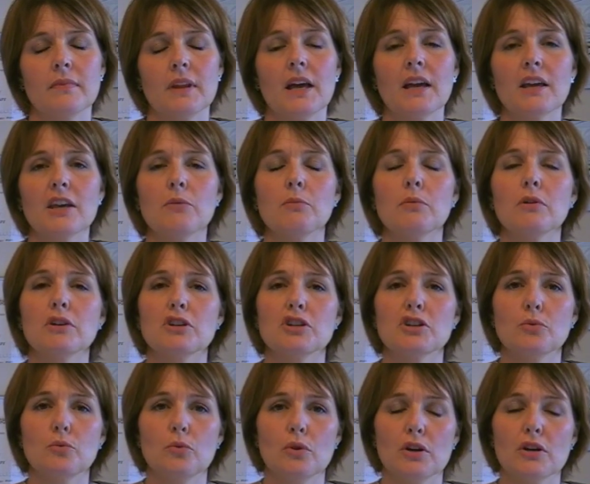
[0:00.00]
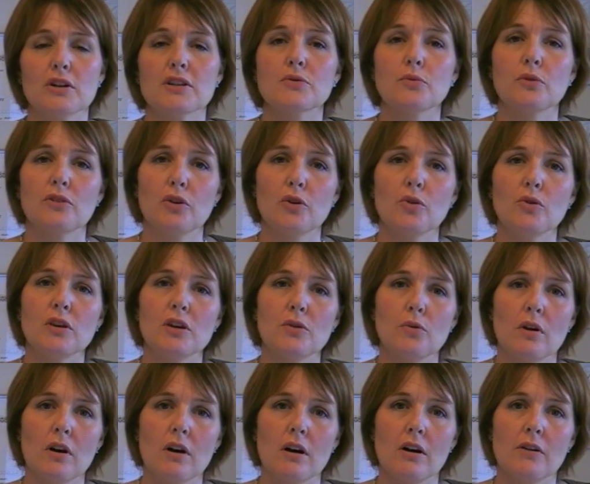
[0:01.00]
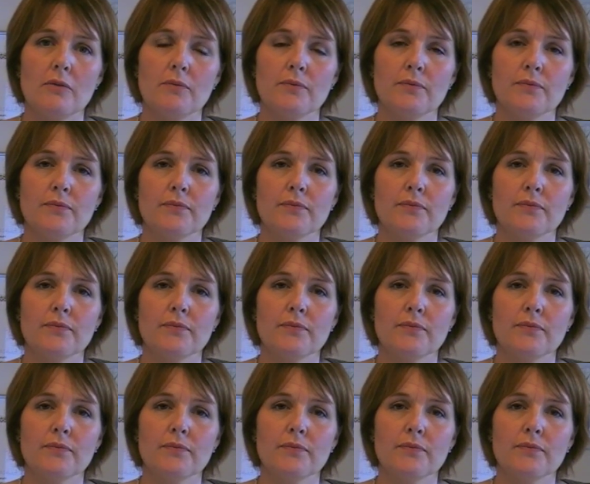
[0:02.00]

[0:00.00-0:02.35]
Acupuncture works with who you are.